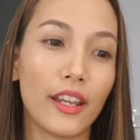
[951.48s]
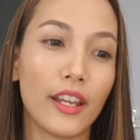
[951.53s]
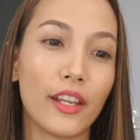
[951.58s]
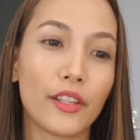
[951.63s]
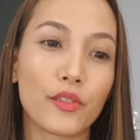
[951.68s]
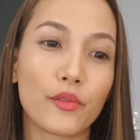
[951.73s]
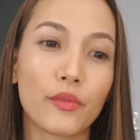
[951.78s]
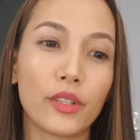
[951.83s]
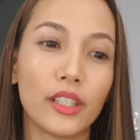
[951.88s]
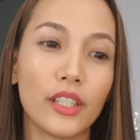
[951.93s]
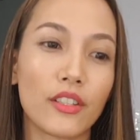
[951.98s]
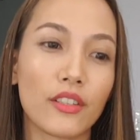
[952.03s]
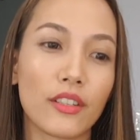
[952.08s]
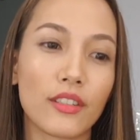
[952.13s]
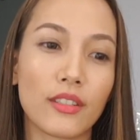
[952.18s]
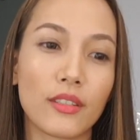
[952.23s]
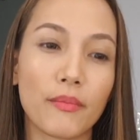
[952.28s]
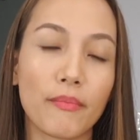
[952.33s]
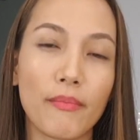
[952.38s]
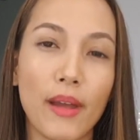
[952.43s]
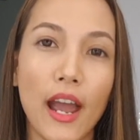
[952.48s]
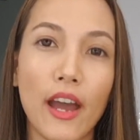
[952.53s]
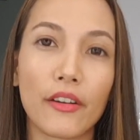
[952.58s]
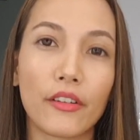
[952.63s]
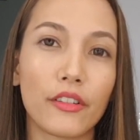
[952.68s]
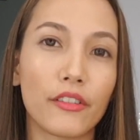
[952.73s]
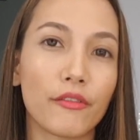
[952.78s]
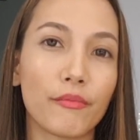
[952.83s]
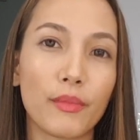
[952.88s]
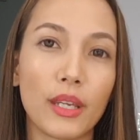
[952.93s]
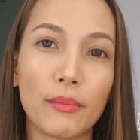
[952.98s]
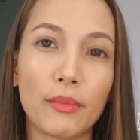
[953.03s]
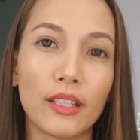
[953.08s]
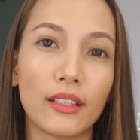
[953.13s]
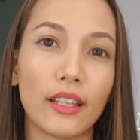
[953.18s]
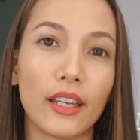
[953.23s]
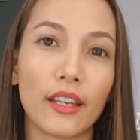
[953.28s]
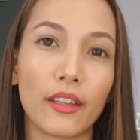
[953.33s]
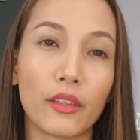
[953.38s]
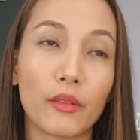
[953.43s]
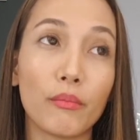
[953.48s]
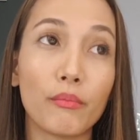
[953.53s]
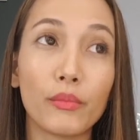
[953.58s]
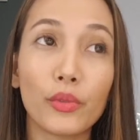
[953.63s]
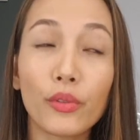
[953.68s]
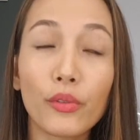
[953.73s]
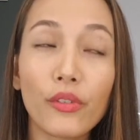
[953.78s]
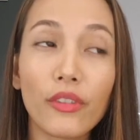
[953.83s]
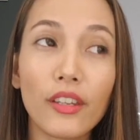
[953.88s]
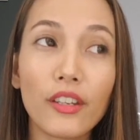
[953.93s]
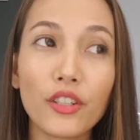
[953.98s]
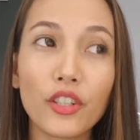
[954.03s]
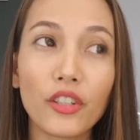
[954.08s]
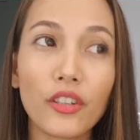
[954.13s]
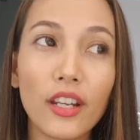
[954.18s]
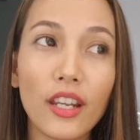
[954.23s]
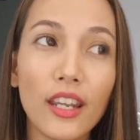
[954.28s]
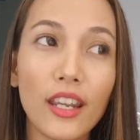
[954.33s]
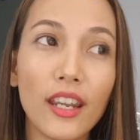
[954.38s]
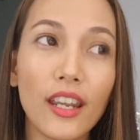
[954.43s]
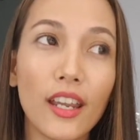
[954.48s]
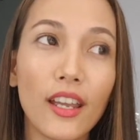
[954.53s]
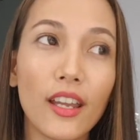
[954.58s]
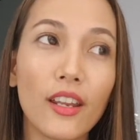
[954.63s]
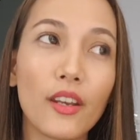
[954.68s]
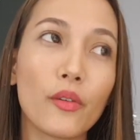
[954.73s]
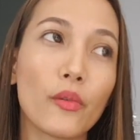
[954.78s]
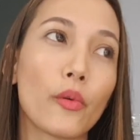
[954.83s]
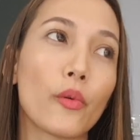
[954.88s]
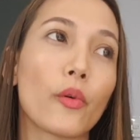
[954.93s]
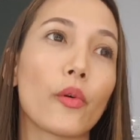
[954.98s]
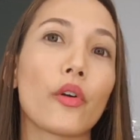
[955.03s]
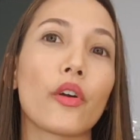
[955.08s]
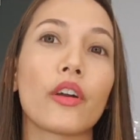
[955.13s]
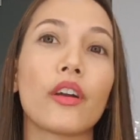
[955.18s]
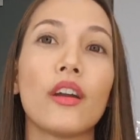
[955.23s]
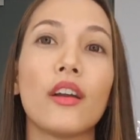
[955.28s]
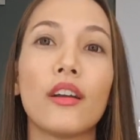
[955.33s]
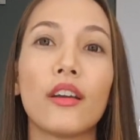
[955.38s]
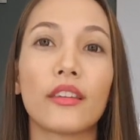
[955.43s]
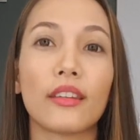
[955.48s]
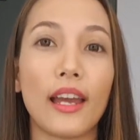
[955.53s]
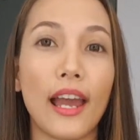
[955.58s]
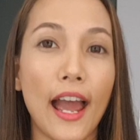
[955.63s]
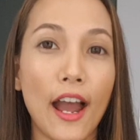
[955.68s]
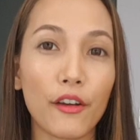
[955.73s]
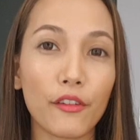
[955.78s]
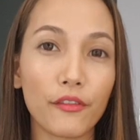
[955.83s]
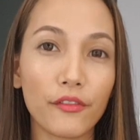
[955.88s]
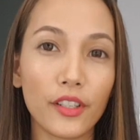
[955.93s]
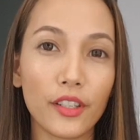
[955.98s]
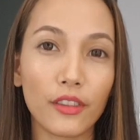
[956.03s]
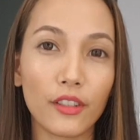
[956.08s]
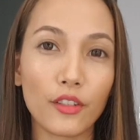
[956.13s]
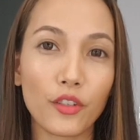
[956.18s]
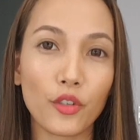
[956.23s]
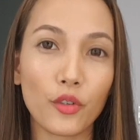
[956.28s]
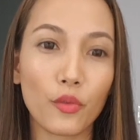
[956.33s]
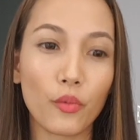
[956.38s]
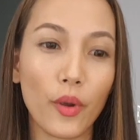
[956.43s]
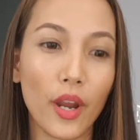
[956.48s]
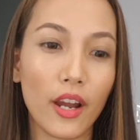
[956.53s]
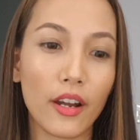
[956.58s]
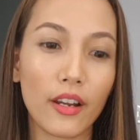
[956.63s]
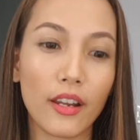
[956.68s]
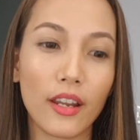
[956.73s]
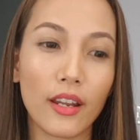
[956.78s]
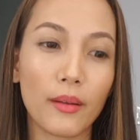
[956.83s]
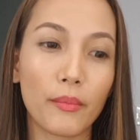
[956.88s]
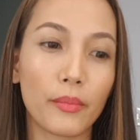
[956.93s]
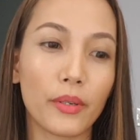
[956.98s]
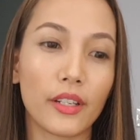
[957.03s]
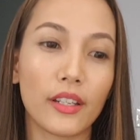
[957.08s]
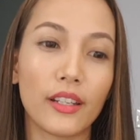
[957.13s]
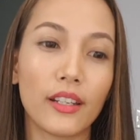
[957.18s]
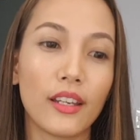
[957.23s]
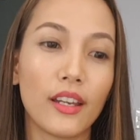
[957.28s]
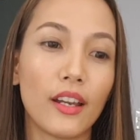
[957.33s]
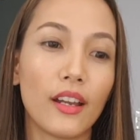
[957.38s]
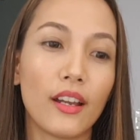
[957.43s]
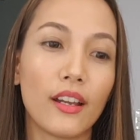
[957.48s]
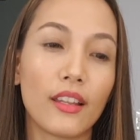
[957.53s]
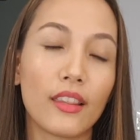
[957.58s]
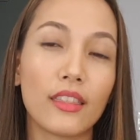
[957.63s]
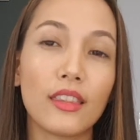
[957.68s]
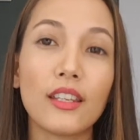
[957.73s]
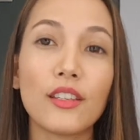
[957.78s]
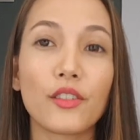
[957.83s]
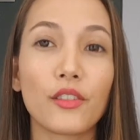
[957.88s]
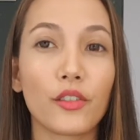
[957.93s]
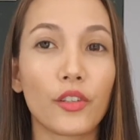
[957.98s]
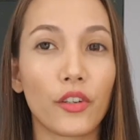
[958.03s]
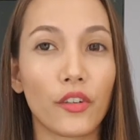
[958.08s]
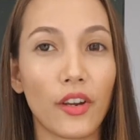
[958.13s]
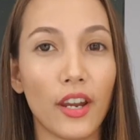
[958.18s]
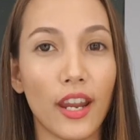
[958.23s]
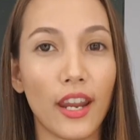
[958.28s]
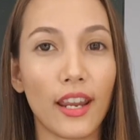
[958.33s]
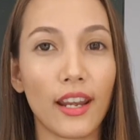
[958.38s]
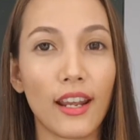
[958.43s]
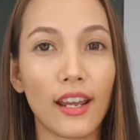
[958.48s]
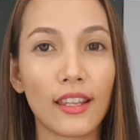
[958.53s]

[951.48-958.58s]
It's really just a matter of maybe like the mood that you're in or the outfit that you're wearing, but these are great.